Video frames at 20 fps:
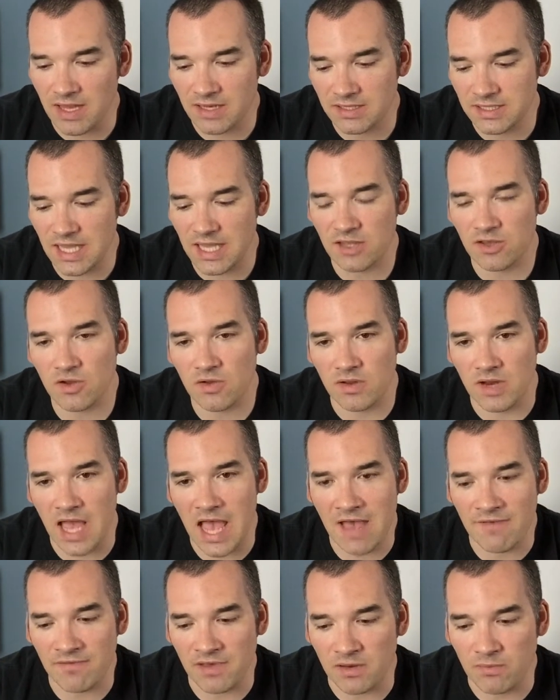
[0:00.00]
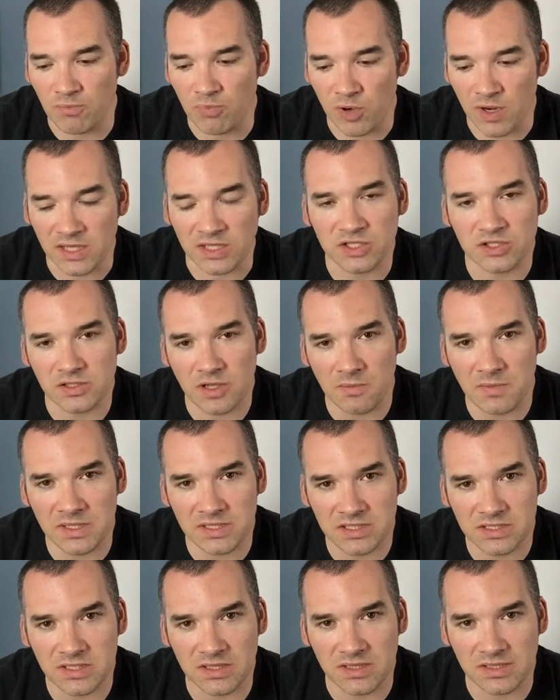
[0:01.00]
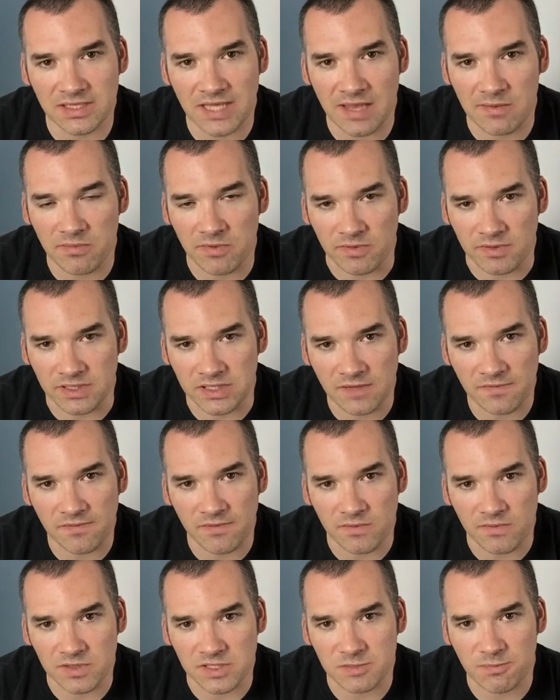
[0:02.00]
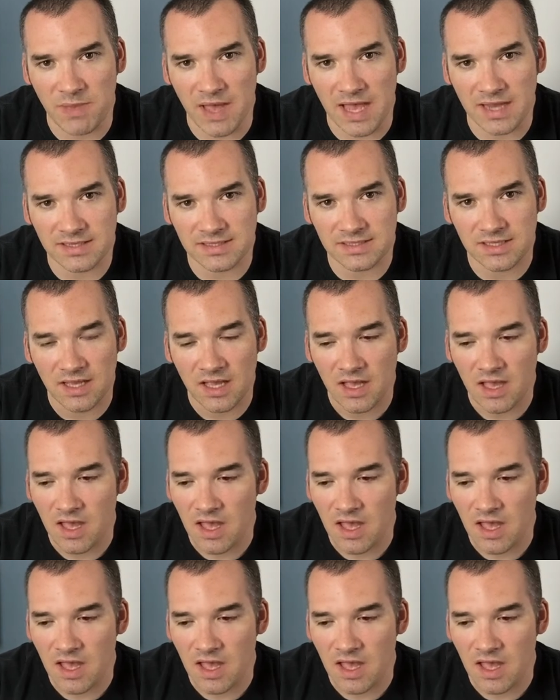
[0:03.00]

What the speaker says: Daniel and Evan bring so much to the table in different respects